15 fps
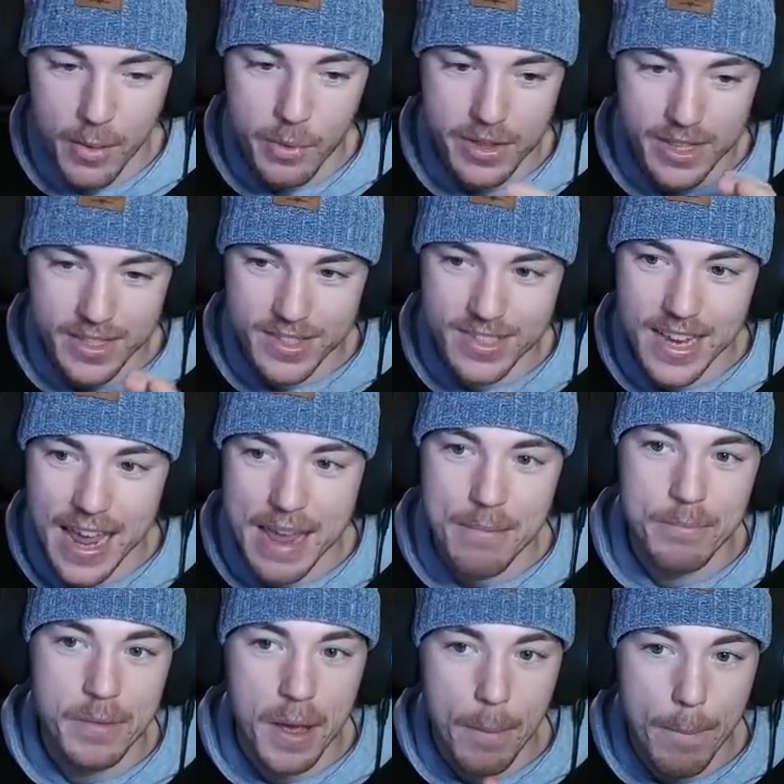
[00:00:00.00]
with the
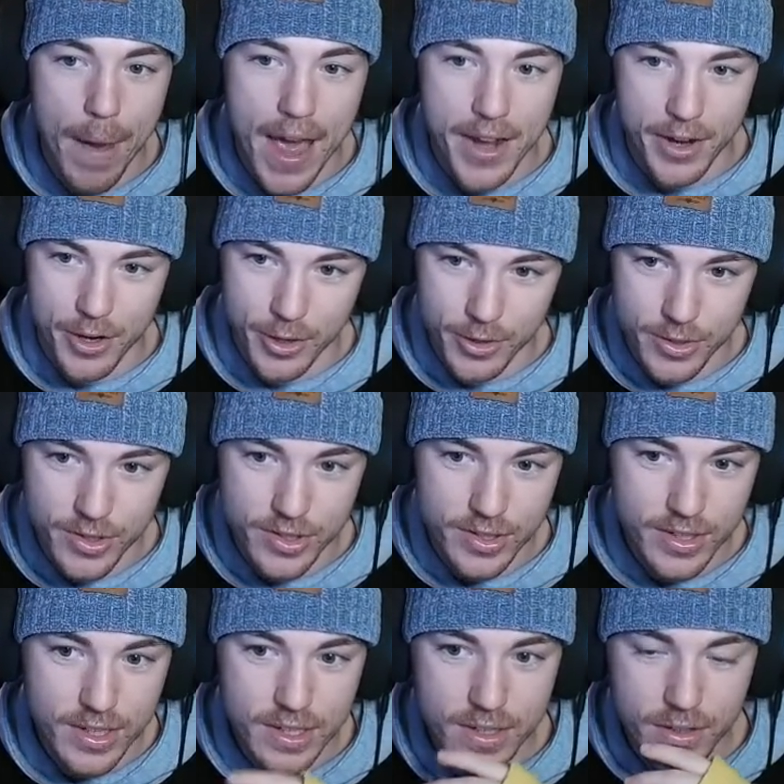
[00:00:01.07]
same competitors,
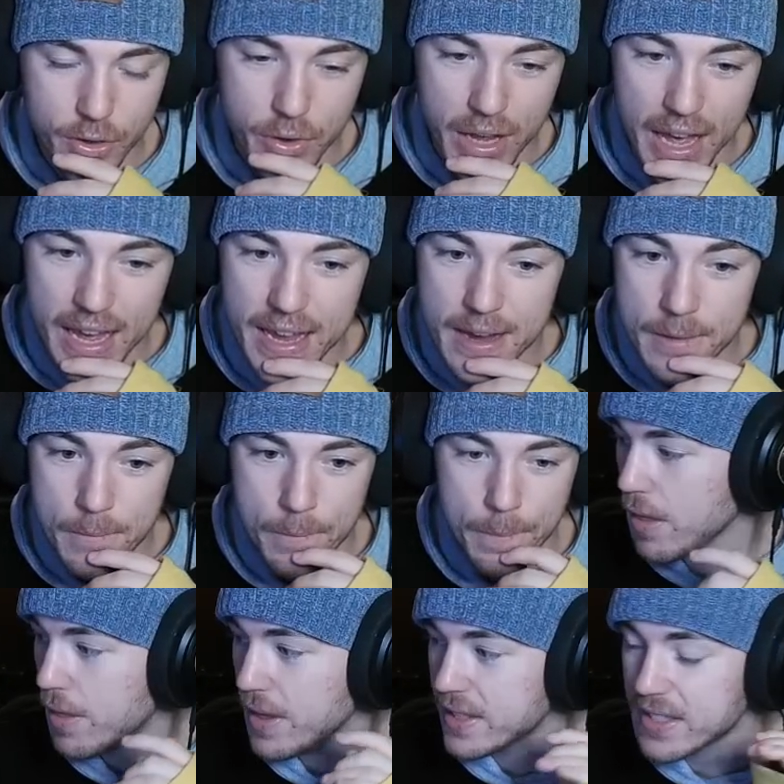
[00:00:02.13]
okay?
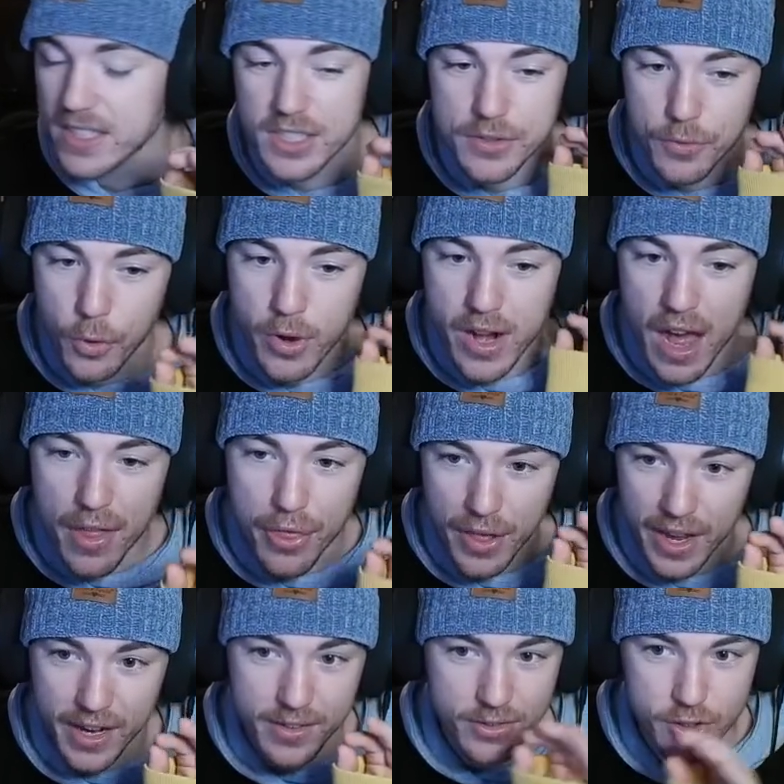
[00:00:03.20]
This is for
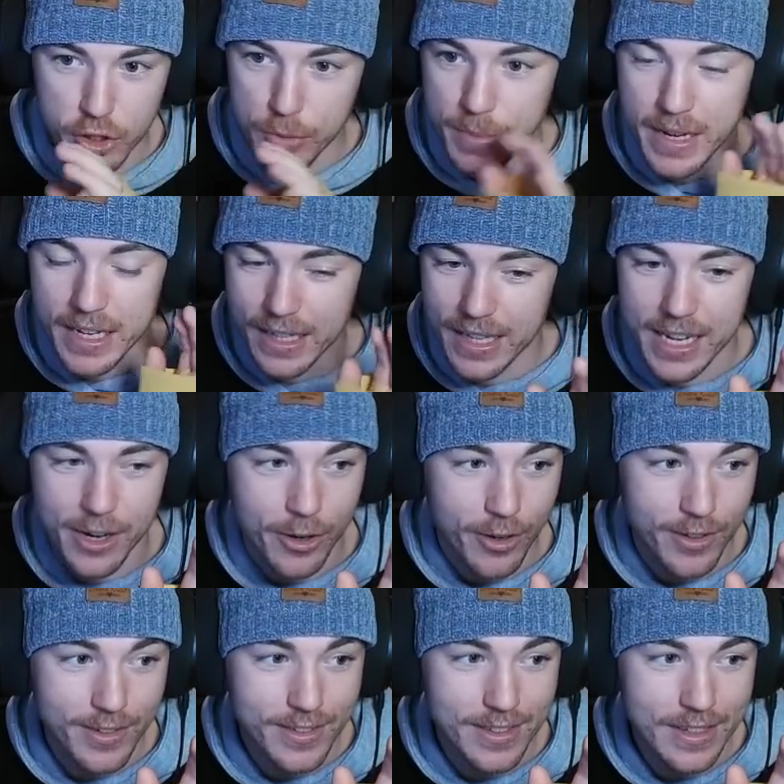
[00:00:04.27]
nothing, to be
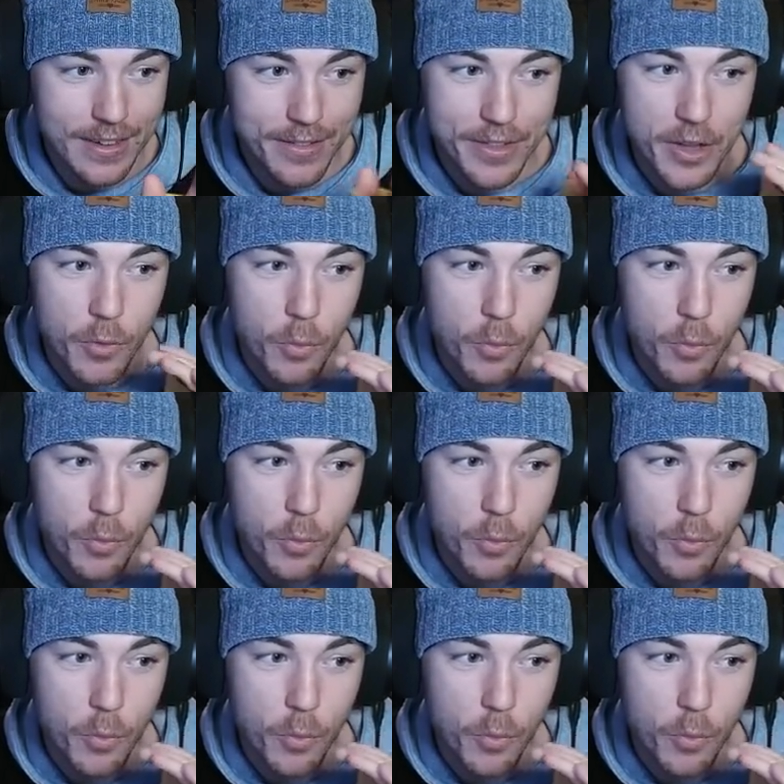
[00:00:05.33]
clear. The